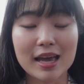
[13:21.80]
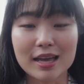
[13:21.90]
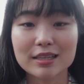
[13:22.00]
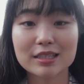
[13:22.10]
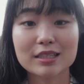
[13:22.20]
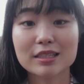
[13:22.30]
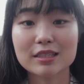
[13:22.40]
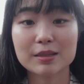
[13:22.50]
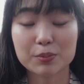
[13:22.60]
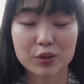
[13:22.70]
it's
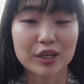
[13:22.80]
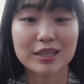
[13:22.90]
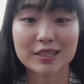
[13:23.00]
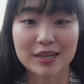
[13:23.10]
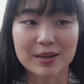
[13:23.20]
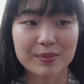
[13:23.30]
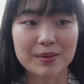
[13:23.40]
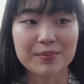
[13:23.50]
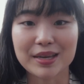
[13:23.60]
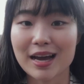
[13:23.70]
the prettiest
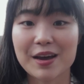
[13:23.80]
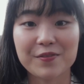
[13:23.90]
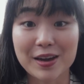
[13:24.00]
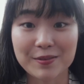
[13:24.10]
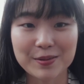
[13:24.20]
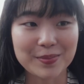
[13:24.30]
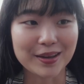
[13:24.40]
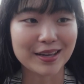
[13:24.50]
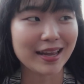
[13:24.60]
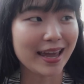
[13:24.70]
Airbnb I've ever
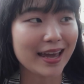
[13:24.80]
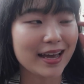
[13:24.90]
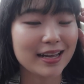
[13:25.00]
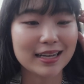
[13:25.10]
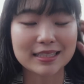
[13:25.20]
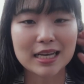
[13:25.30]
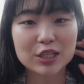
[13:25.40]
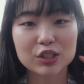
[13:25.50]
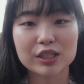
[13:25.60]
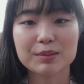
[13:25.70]
been, and it's
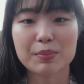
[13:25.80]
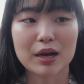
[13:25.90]
actually in